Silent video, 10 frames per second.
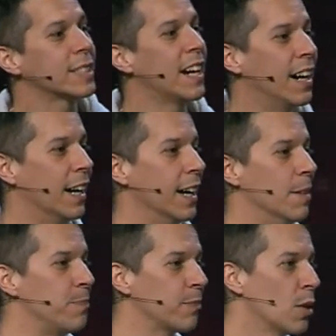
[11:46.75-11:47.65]

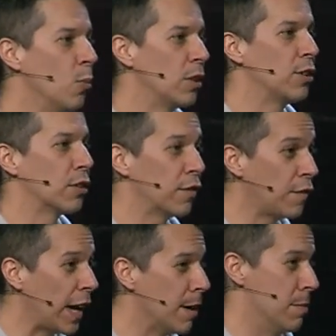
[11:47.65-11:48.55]
time with your
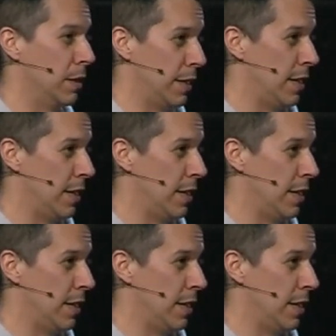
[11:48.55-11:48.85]
family.